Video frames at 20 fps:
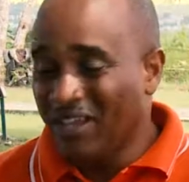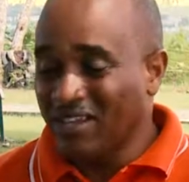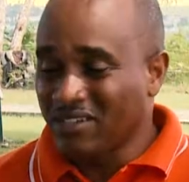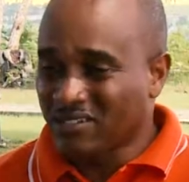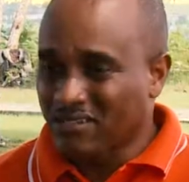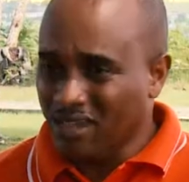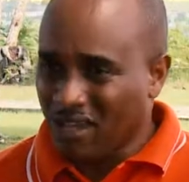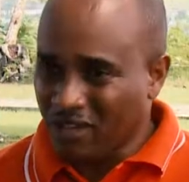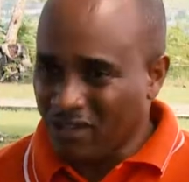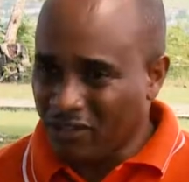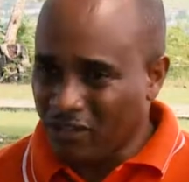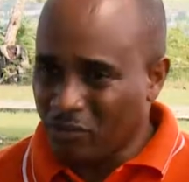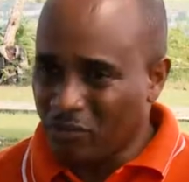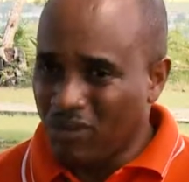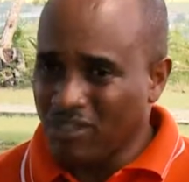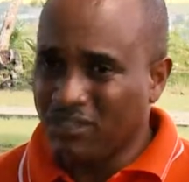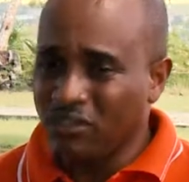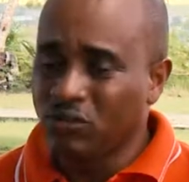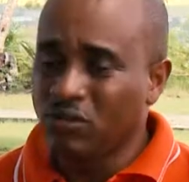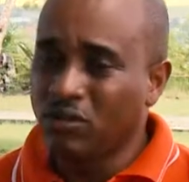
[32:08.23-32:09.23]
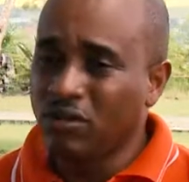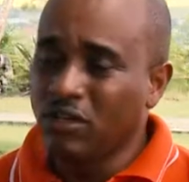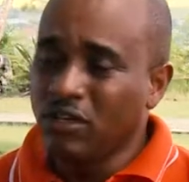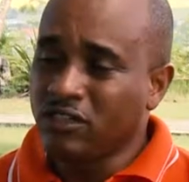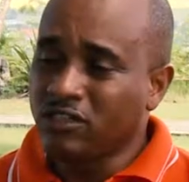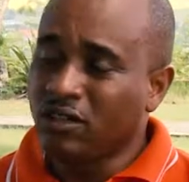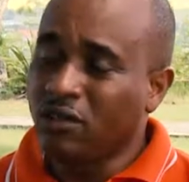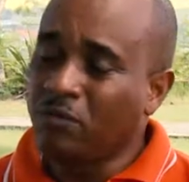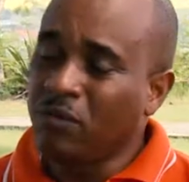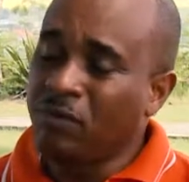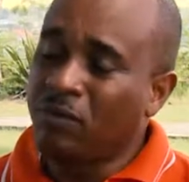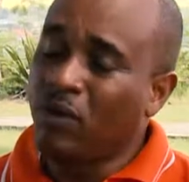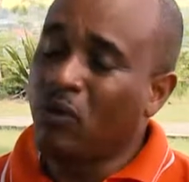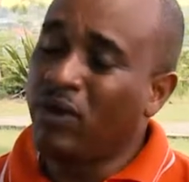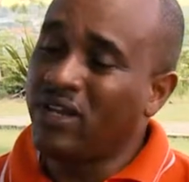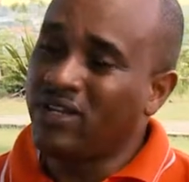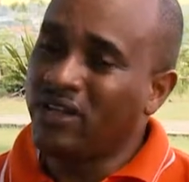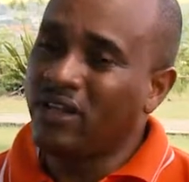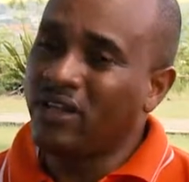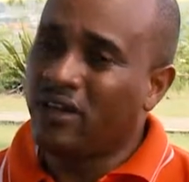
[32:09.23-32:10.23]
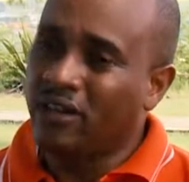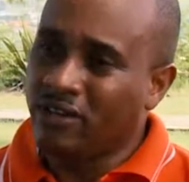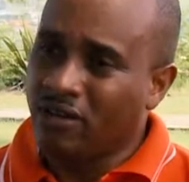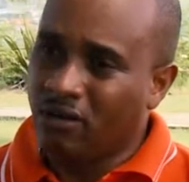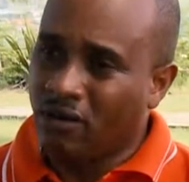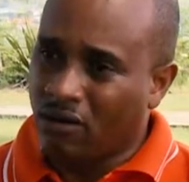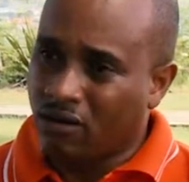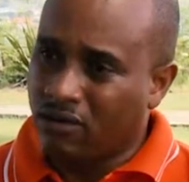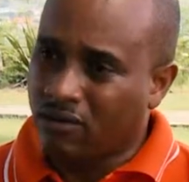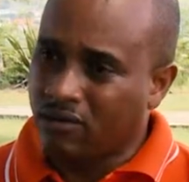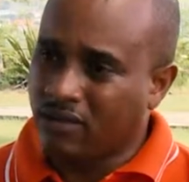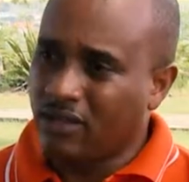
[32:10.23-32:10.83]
Exactly, but some people when they are young,